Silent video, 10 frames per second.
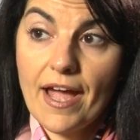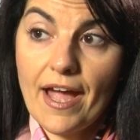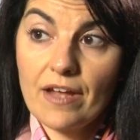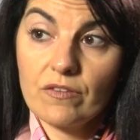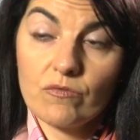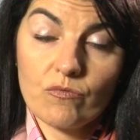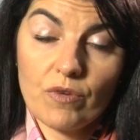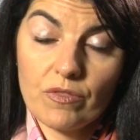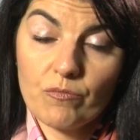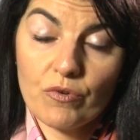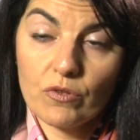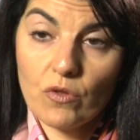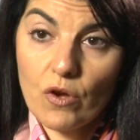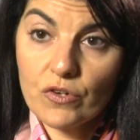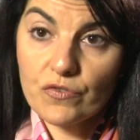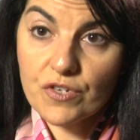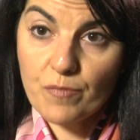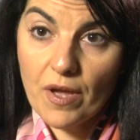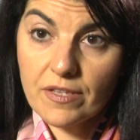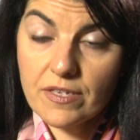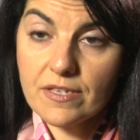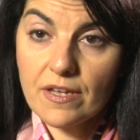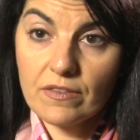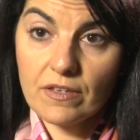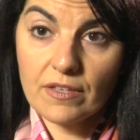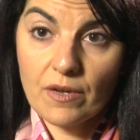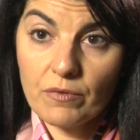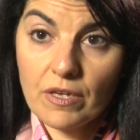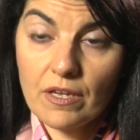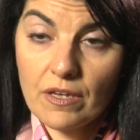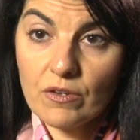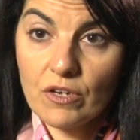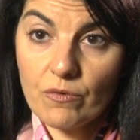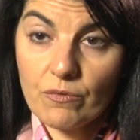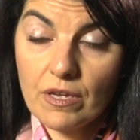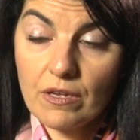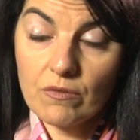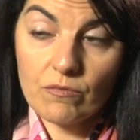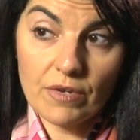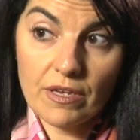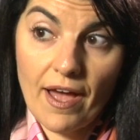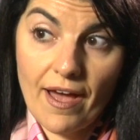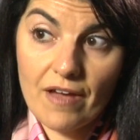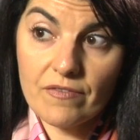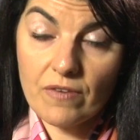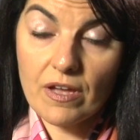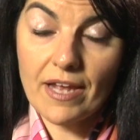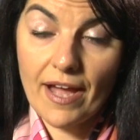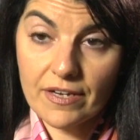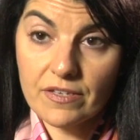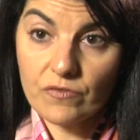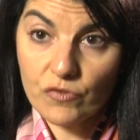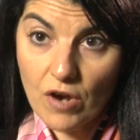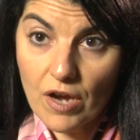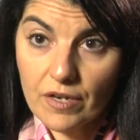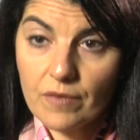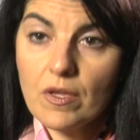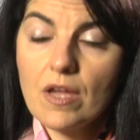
And with prolonged responses, I think that we, you know, we, we have an active drug.